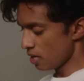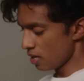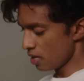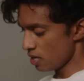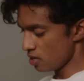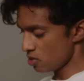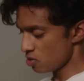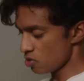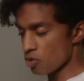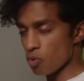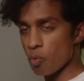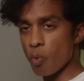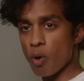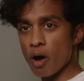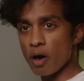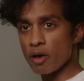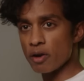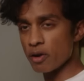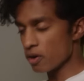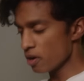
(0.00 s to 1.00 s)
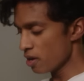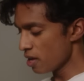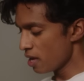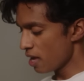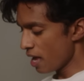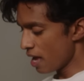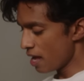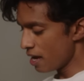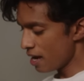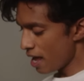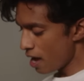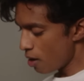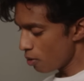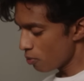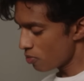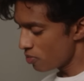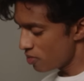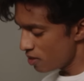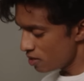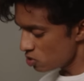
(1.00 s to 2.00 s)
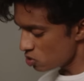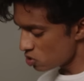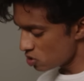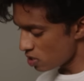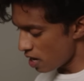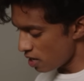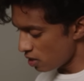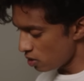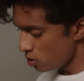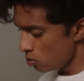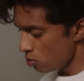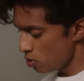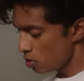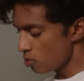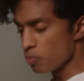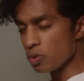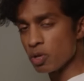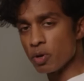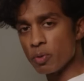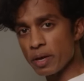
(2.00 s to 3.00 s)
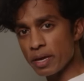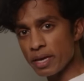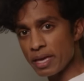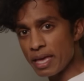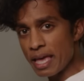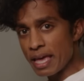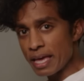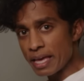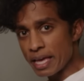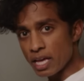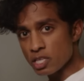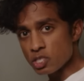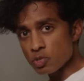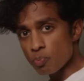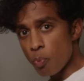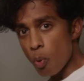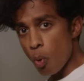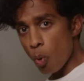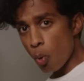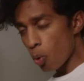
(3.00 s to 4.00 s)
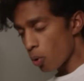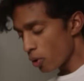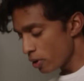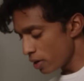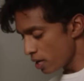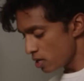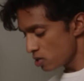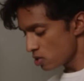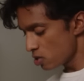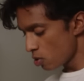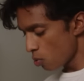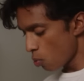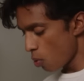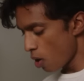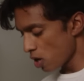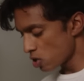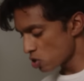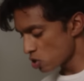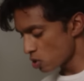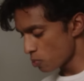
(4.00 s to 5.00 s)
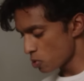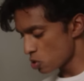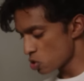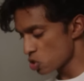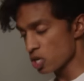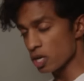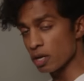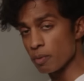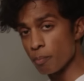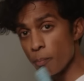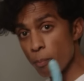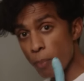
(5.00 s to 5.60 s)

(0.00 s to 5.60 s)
into the water, and now this diluted bluing gets poured into the washing machine.